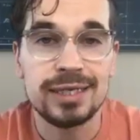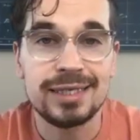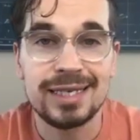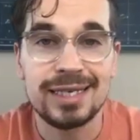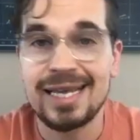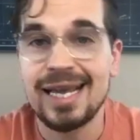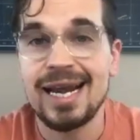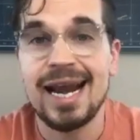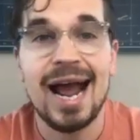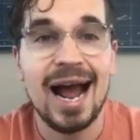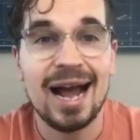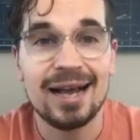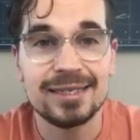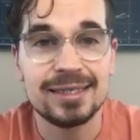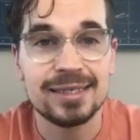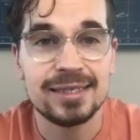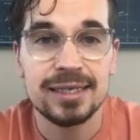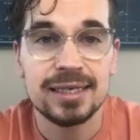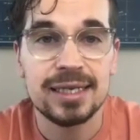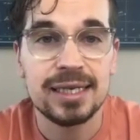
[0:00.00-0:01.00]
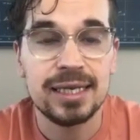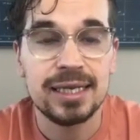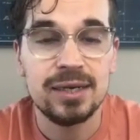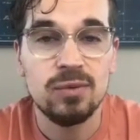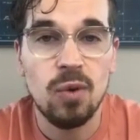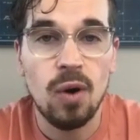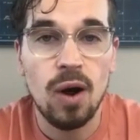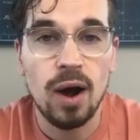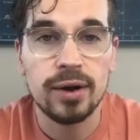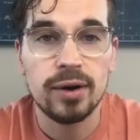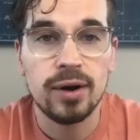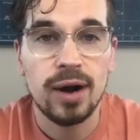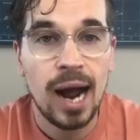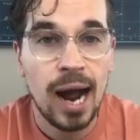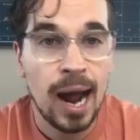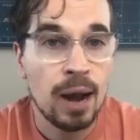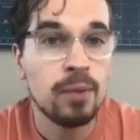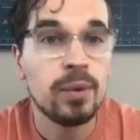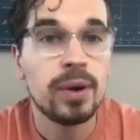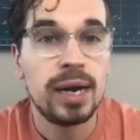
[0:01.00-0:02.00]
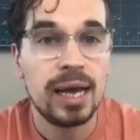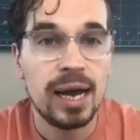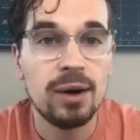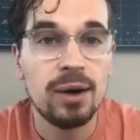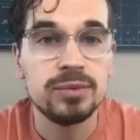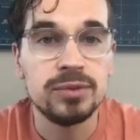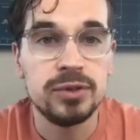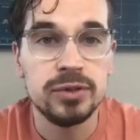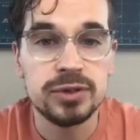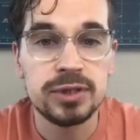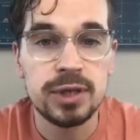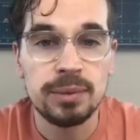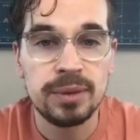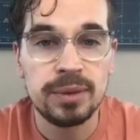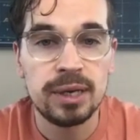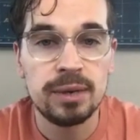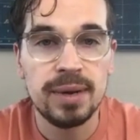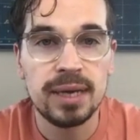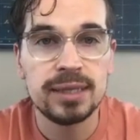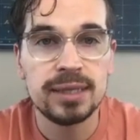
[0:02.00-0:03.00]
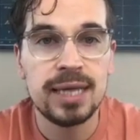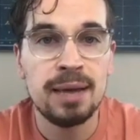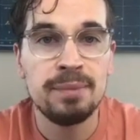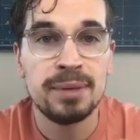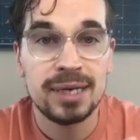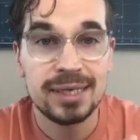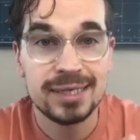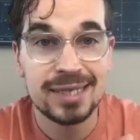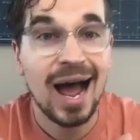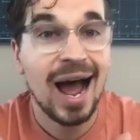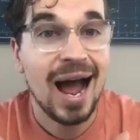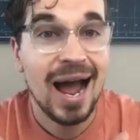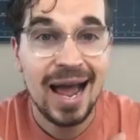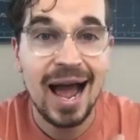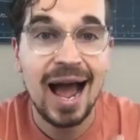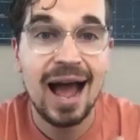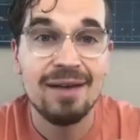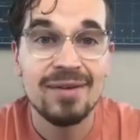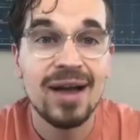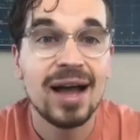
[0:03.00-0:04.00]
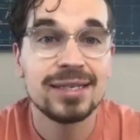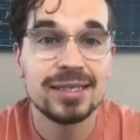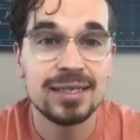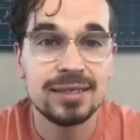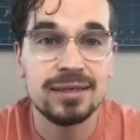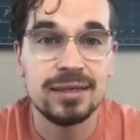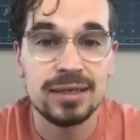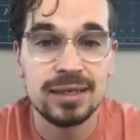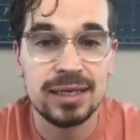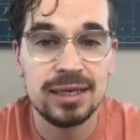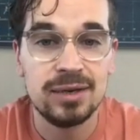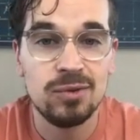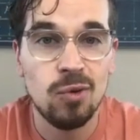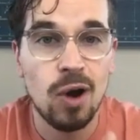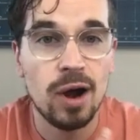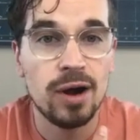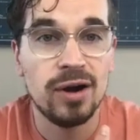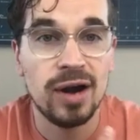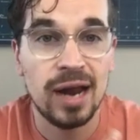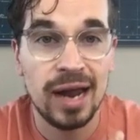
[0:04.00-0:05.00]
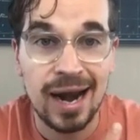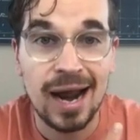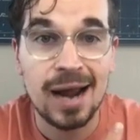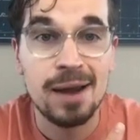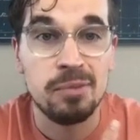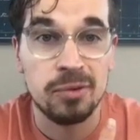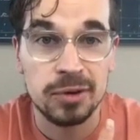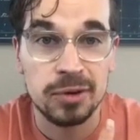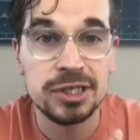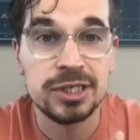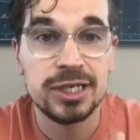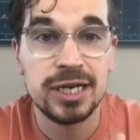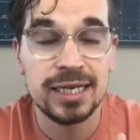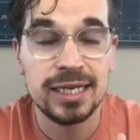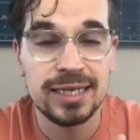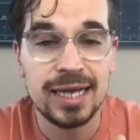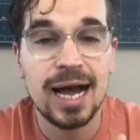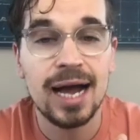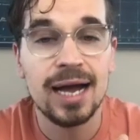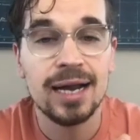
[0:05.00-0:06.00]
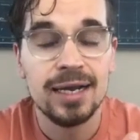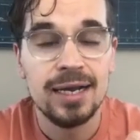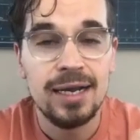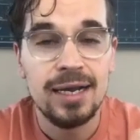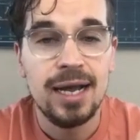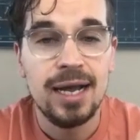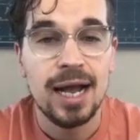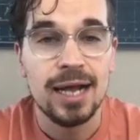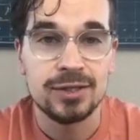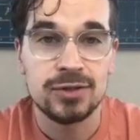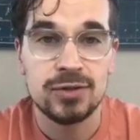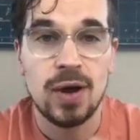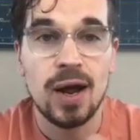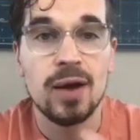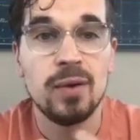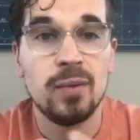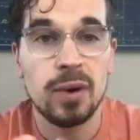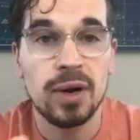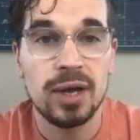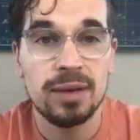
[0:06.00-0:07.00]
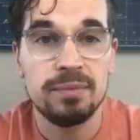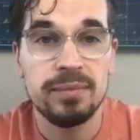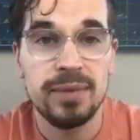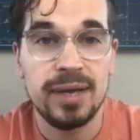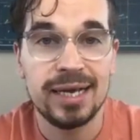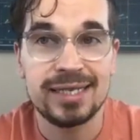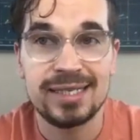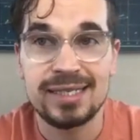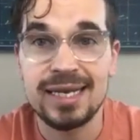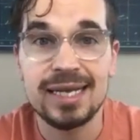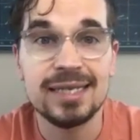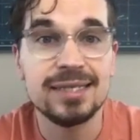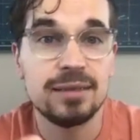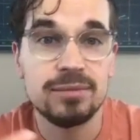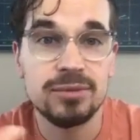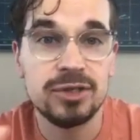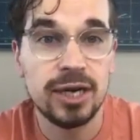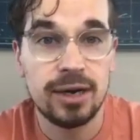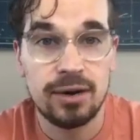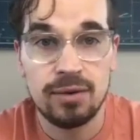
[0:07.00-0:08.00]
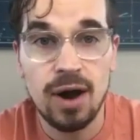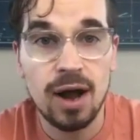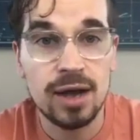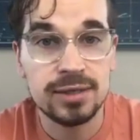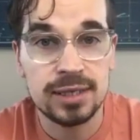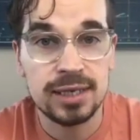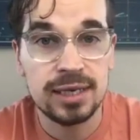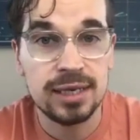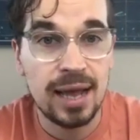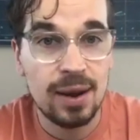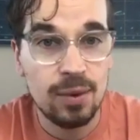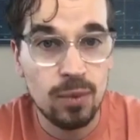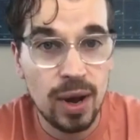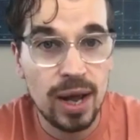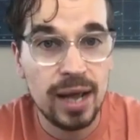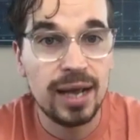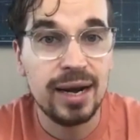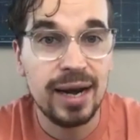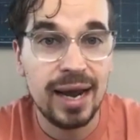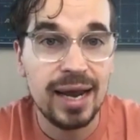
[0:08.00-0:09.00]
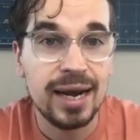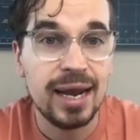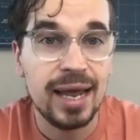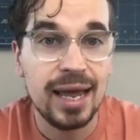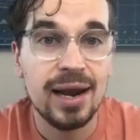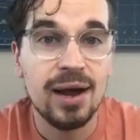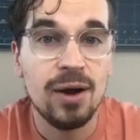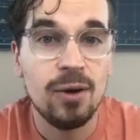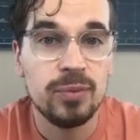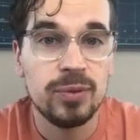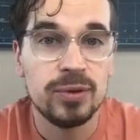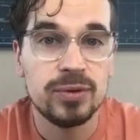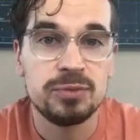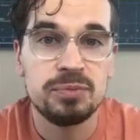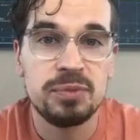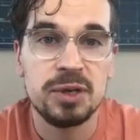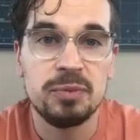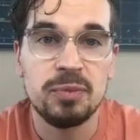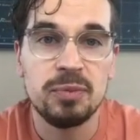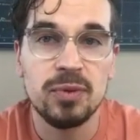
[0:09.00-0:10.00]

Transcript: to get access to clean water. I want to help do something about that because I have access to clean water and I appreciate that. And so I want to extend some generosity that way and help those people.